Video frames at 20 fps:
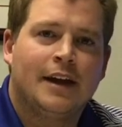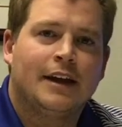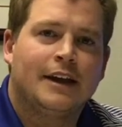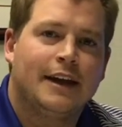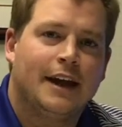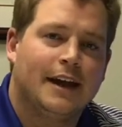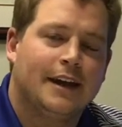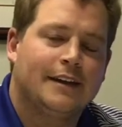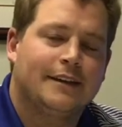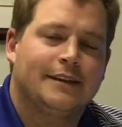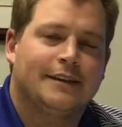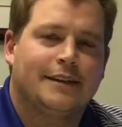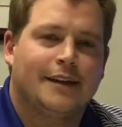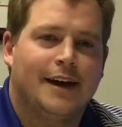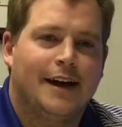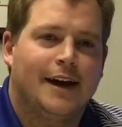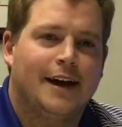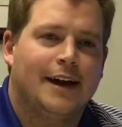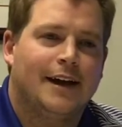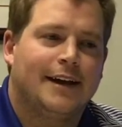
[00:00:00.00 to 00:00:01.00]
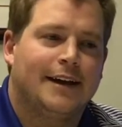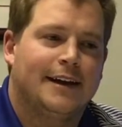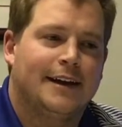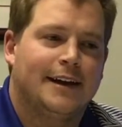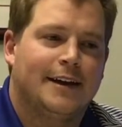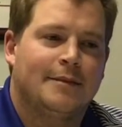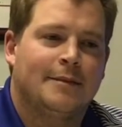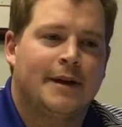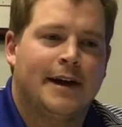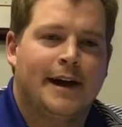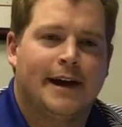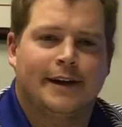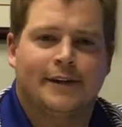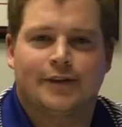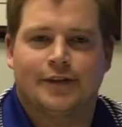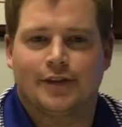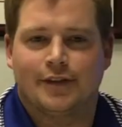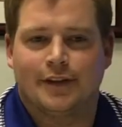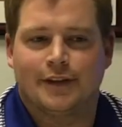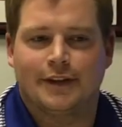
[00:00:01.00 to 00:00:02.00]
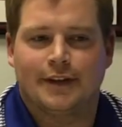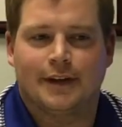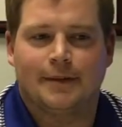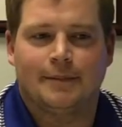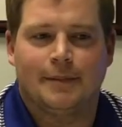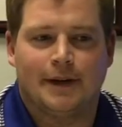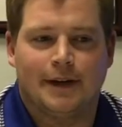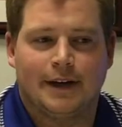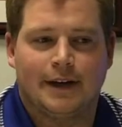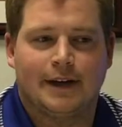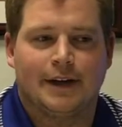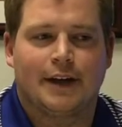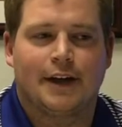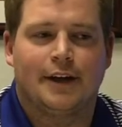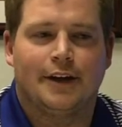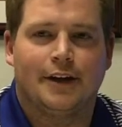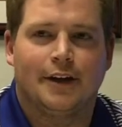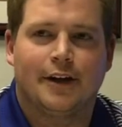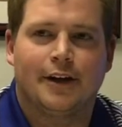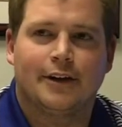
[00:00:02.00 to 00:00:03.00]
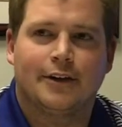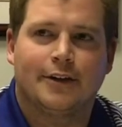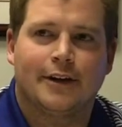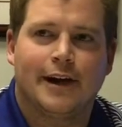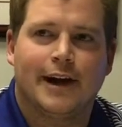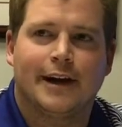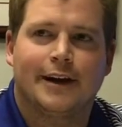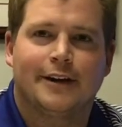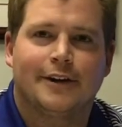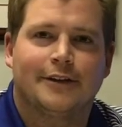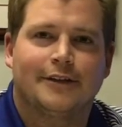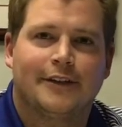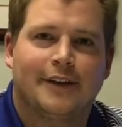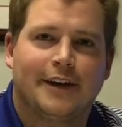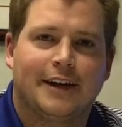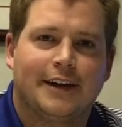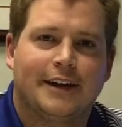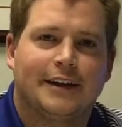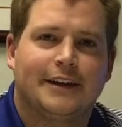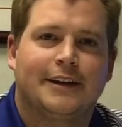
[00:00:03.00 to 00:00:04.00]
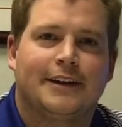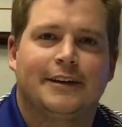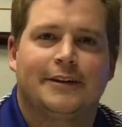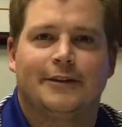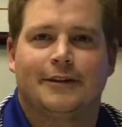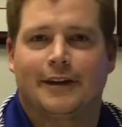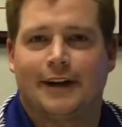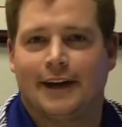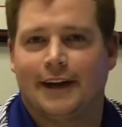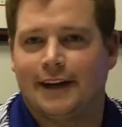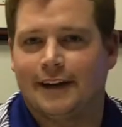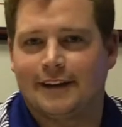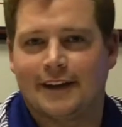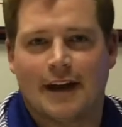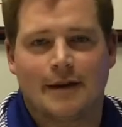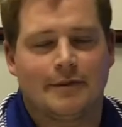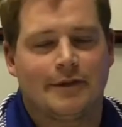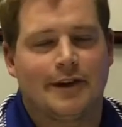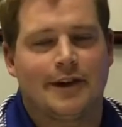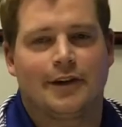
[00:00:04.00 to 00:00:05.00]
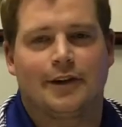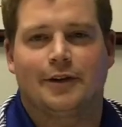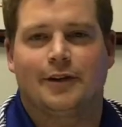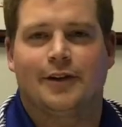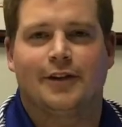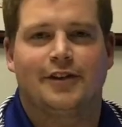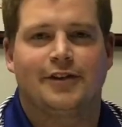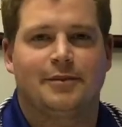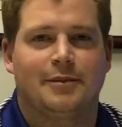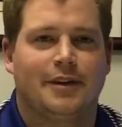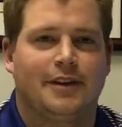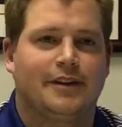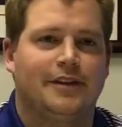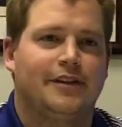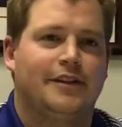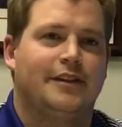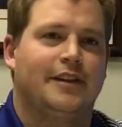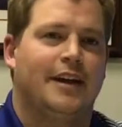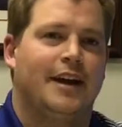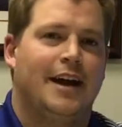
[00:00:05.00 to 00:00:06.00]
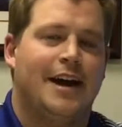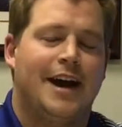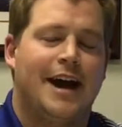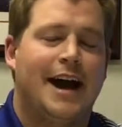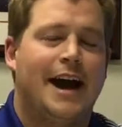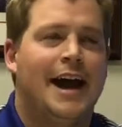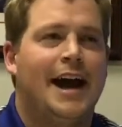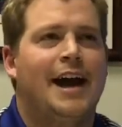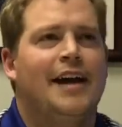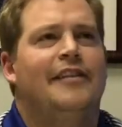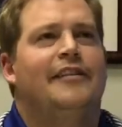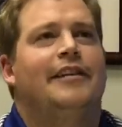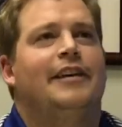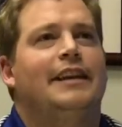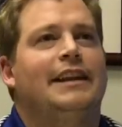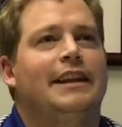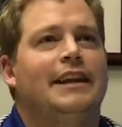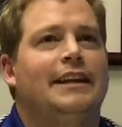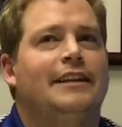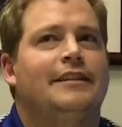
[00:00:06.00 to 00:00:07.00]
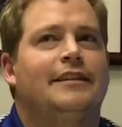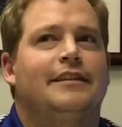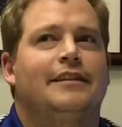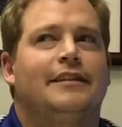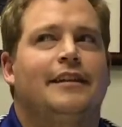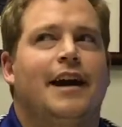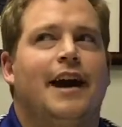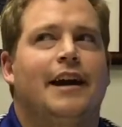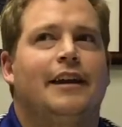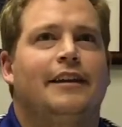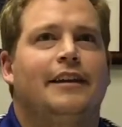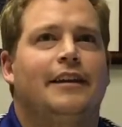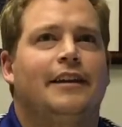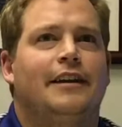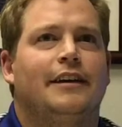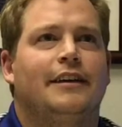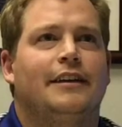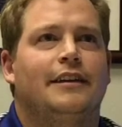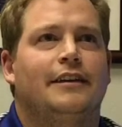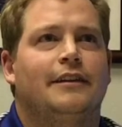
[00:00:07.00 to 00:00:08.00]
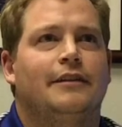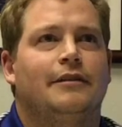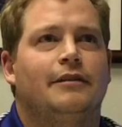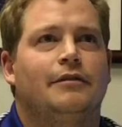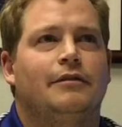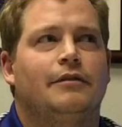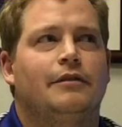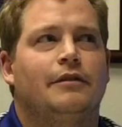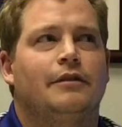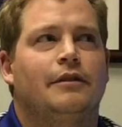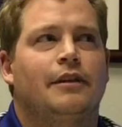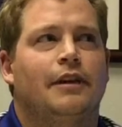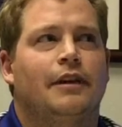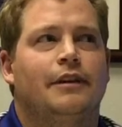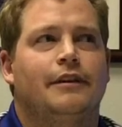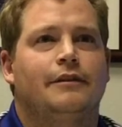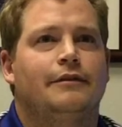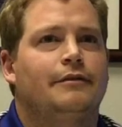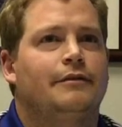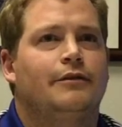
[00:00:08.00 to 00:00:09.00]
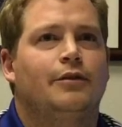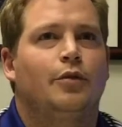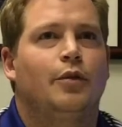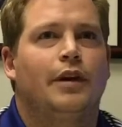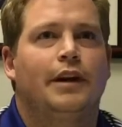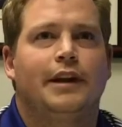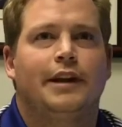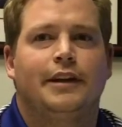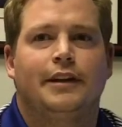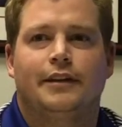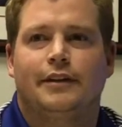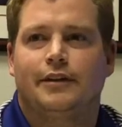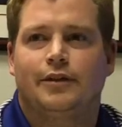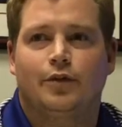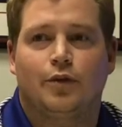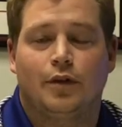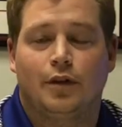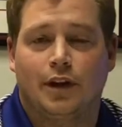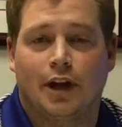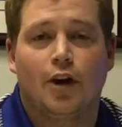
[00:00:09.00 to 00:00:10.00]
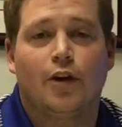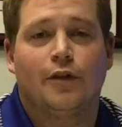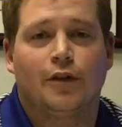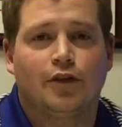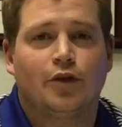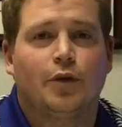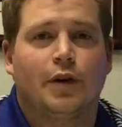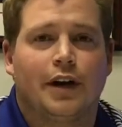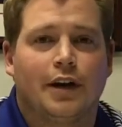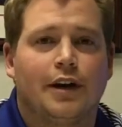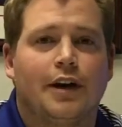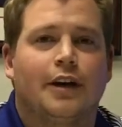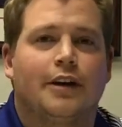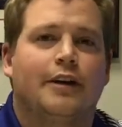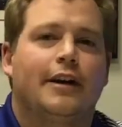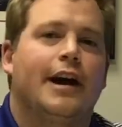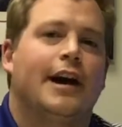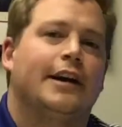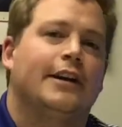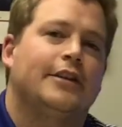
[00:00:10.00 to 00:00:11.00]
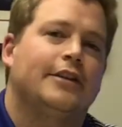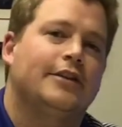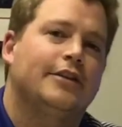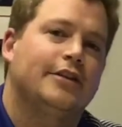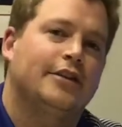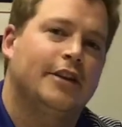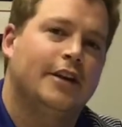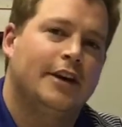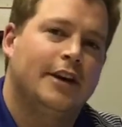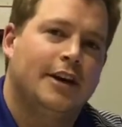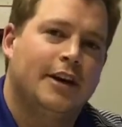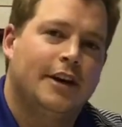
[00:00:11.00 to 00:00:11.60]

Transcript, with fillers: Yes, I am actually a big Nutcracker fan. Or anytime around Christmas, I have at least I think 20, well over 20 Nutcrackers.